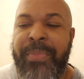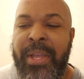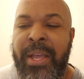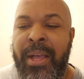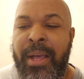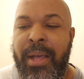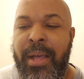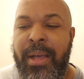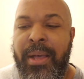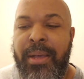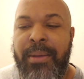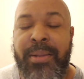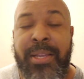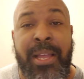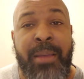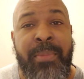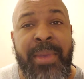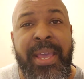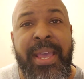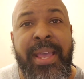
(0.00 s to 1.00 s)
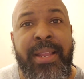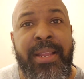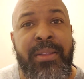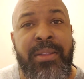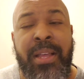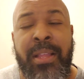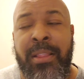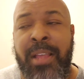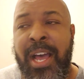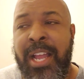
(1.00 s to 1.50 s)
come in,
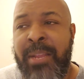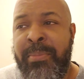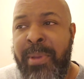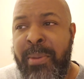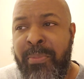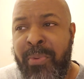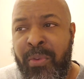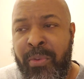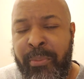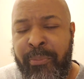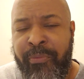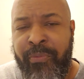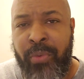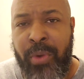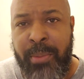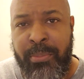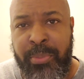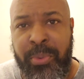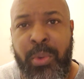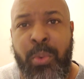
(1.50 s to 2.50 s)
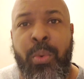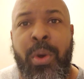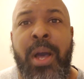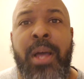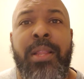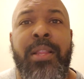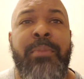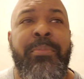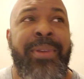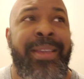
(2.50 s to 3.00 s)
and a lot of people from
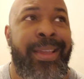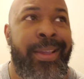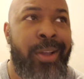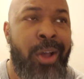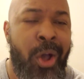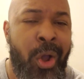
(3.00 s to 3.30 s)
Puyallup, Gig